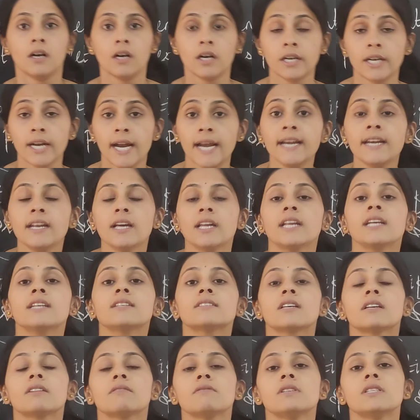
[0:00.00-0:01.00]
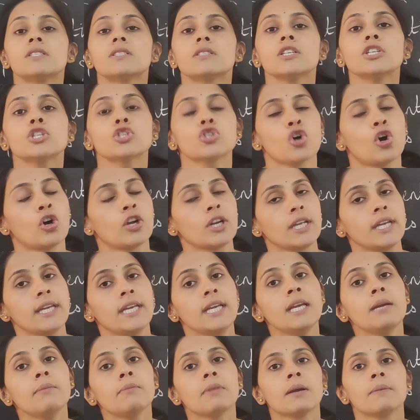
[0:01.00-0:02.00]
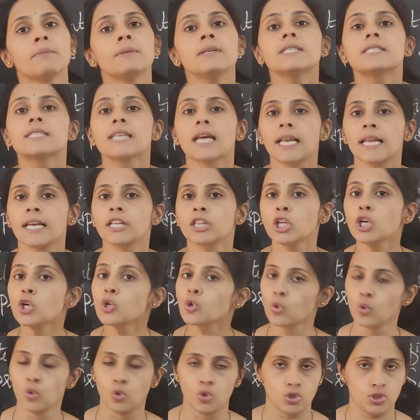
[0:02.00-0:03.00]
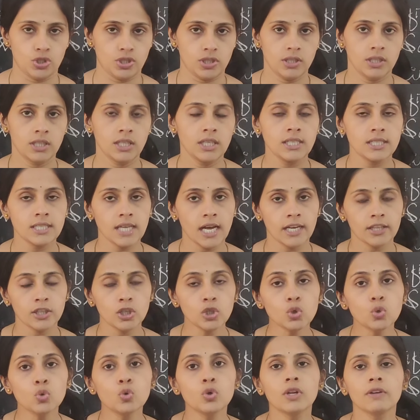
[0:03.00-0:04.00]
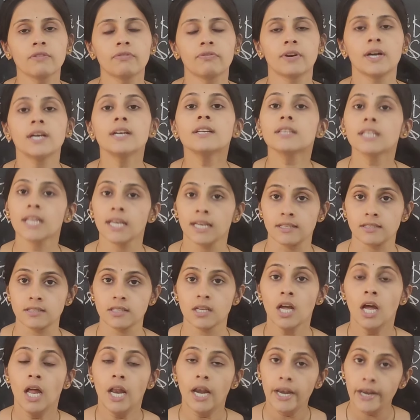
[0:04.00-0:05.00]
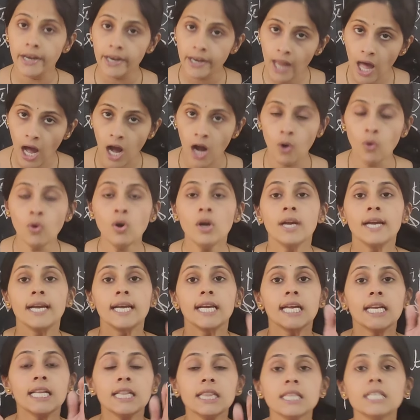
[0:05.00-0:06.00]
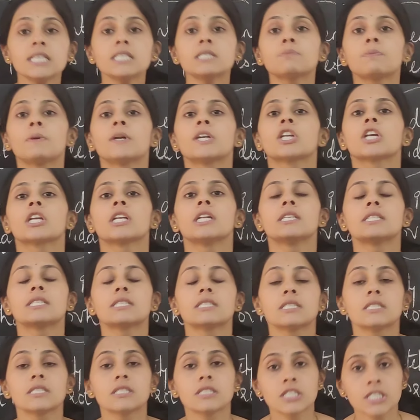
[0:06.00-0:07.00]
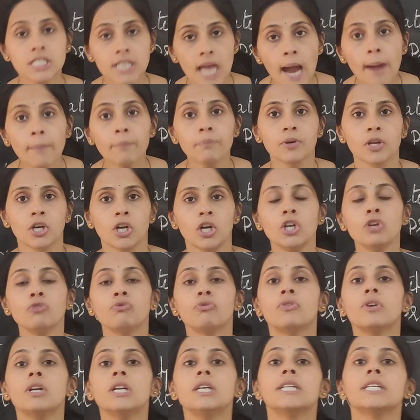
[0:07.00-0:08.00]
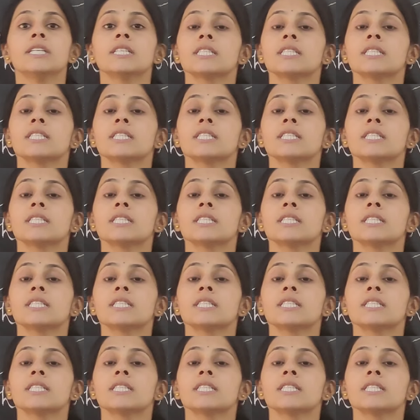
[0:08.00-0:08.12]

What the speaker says: rendering services or he may be selling the goods. These are the two different things. Now, in this particular chapter, we will